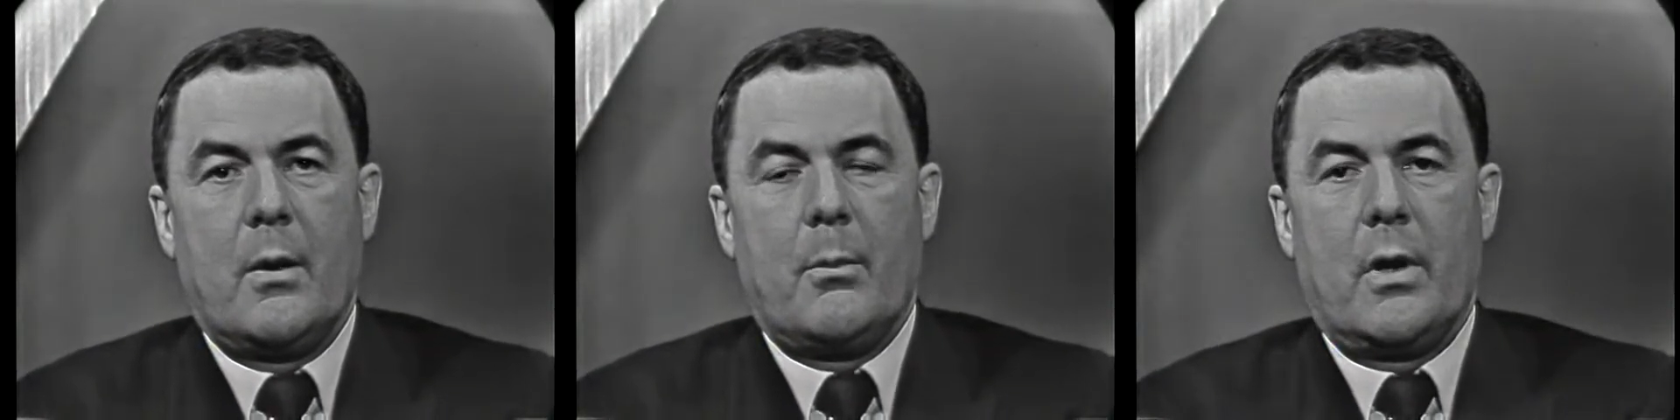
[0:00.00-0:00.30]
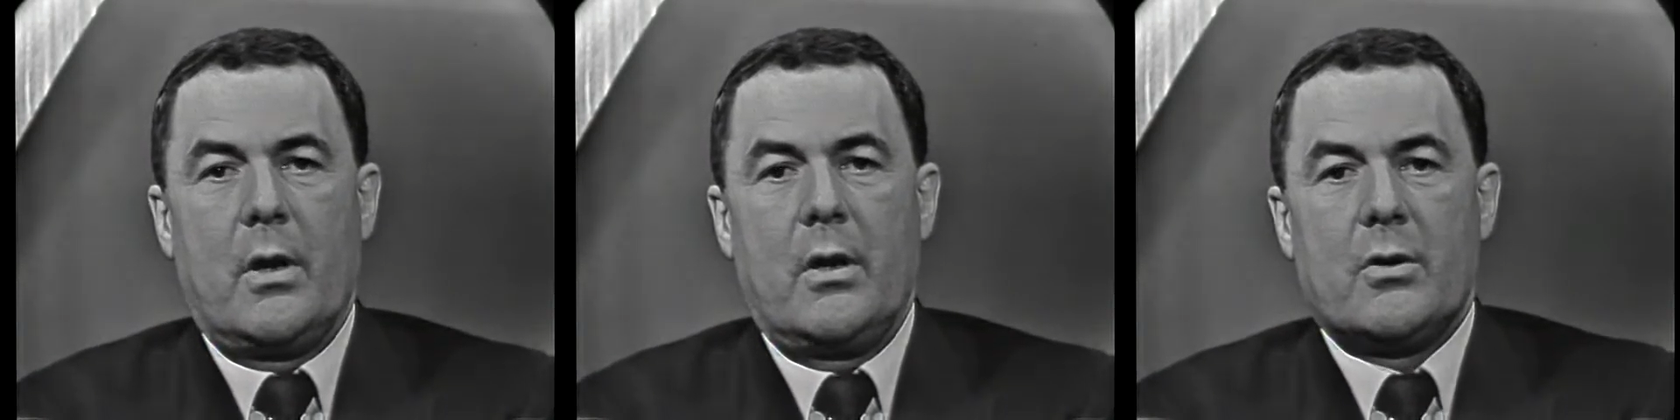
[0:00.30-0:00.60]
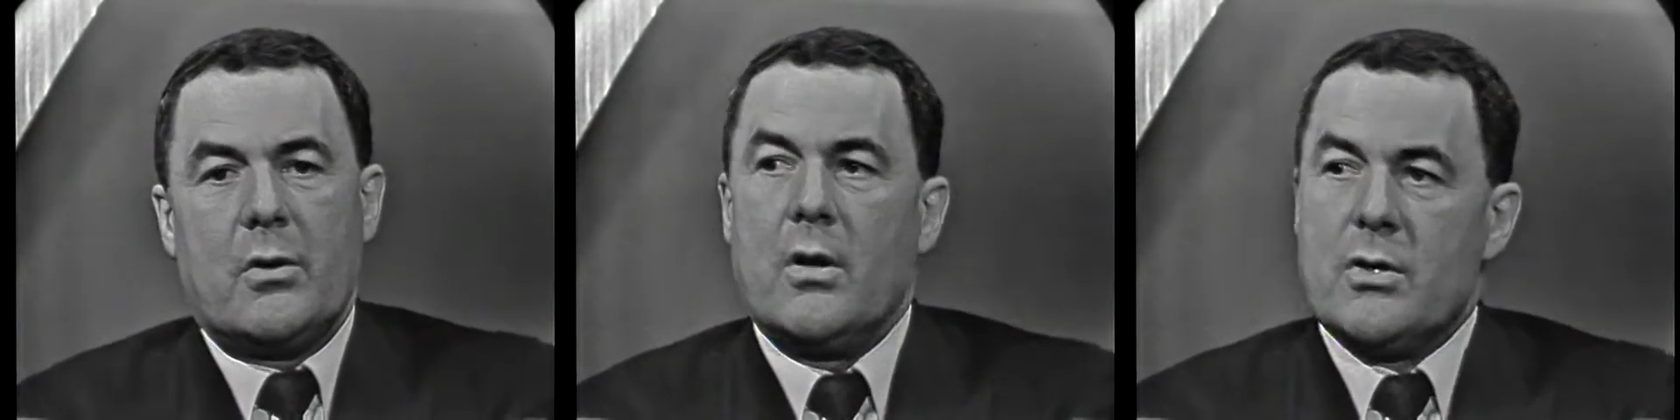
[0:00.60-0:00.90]
But it
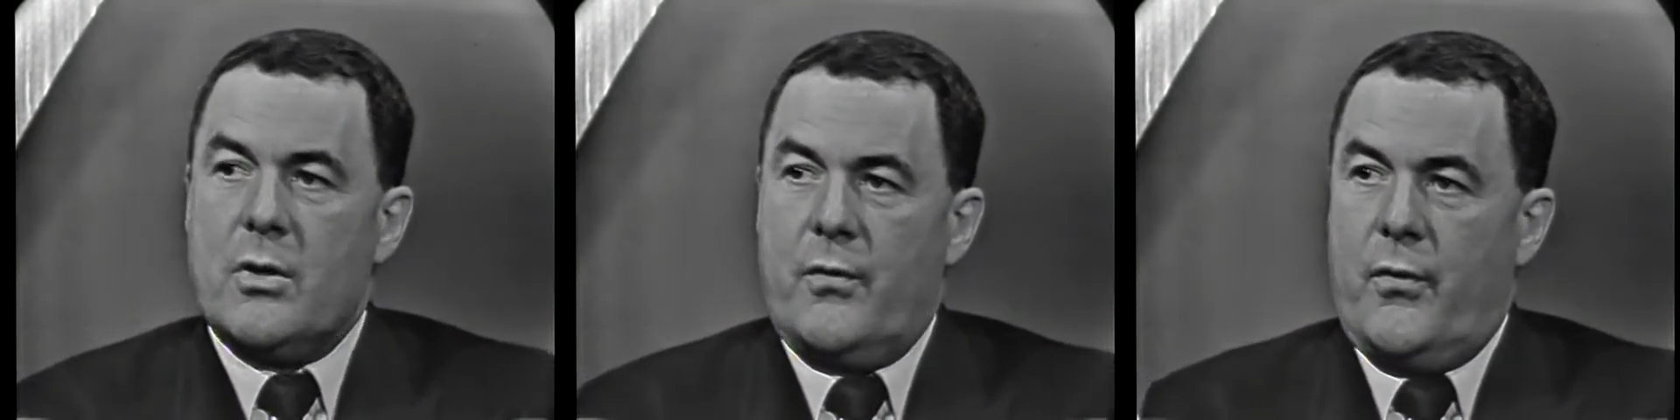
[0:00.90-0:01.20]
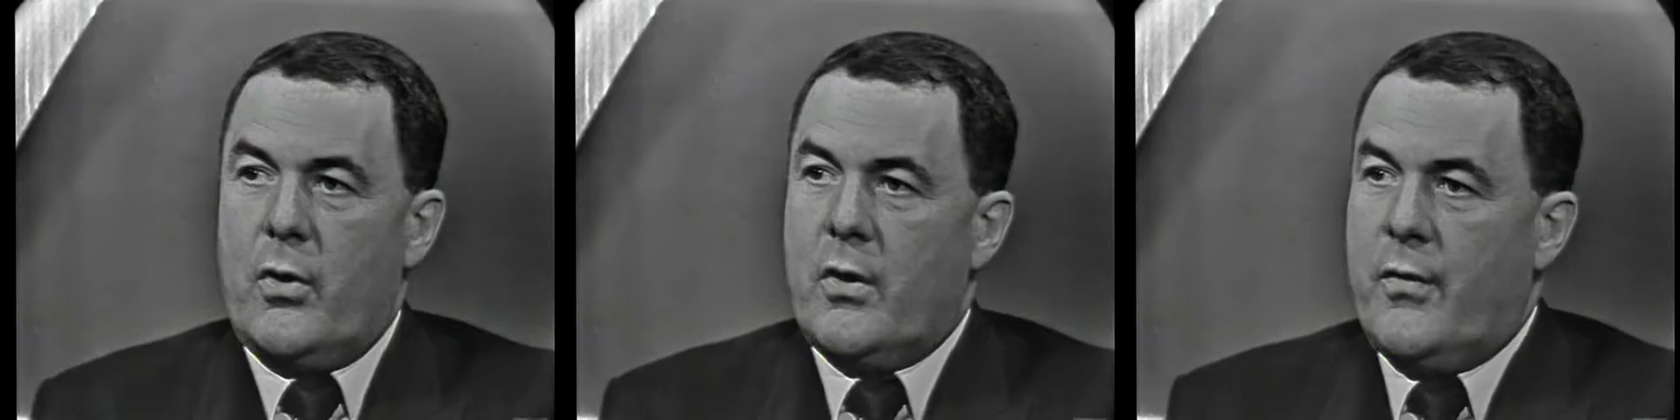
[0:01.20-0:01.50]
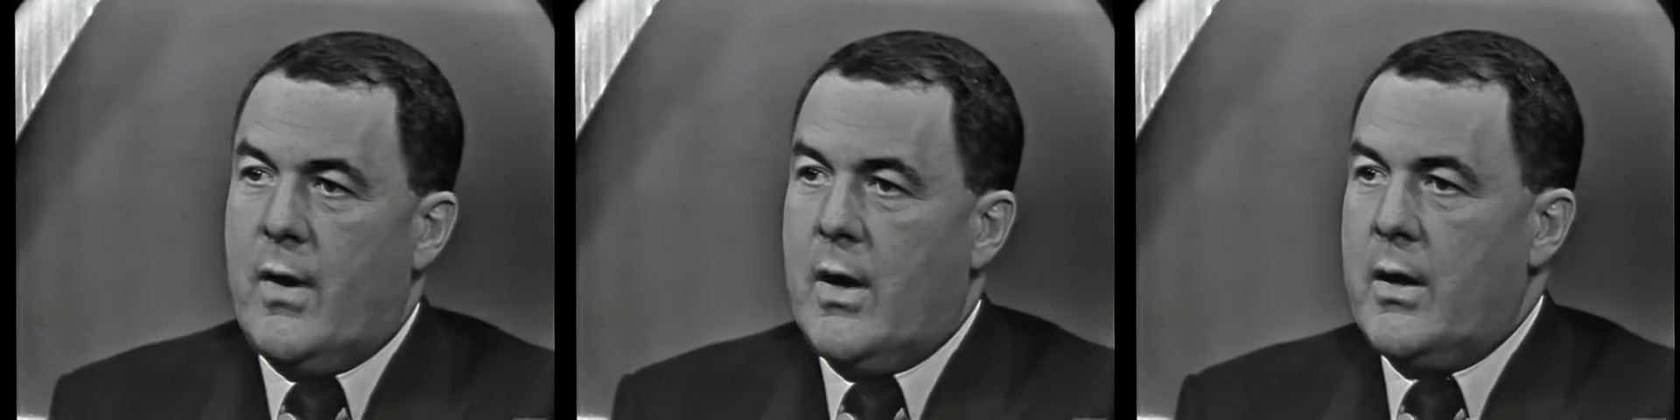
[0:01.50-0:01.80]
is also
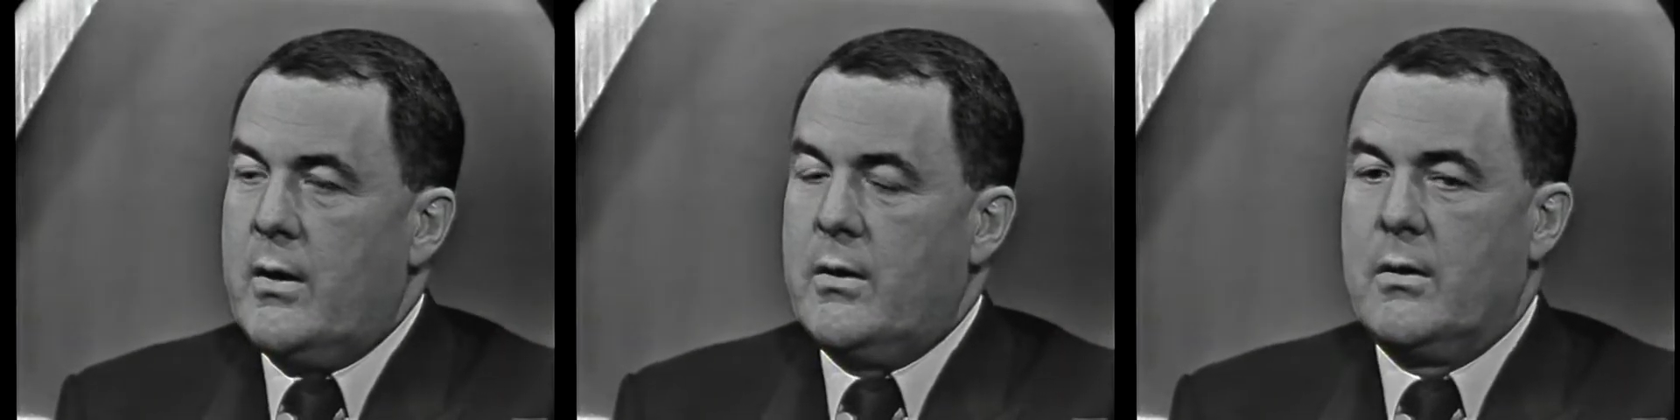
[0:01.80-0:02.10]
fortified